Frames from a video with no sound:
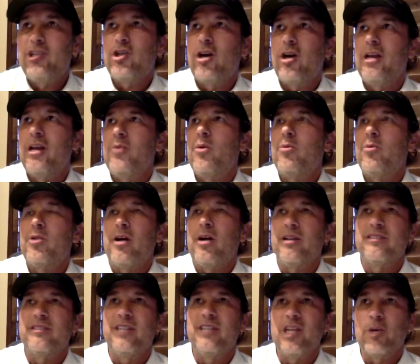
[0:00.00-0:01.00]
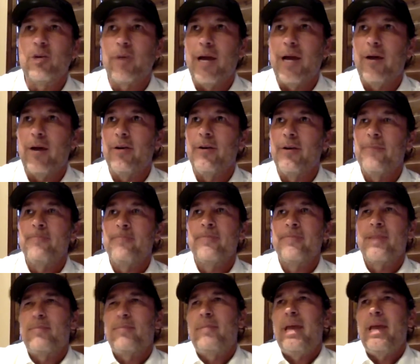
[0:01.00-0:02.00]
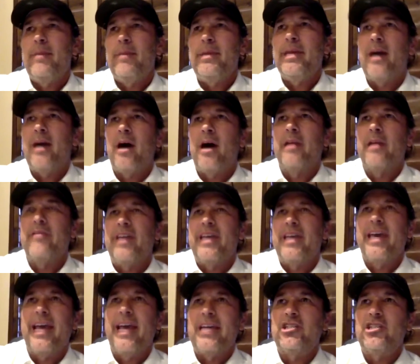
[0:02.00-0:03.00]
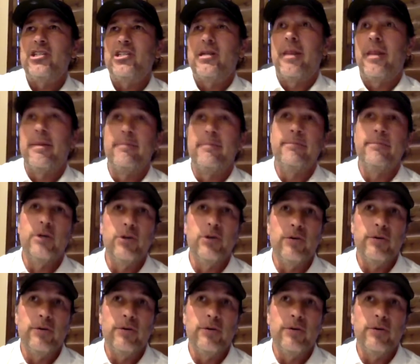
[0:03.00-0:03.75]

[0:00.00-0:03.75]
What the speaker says: we're all sitting around, maybe on a vacation on the moon,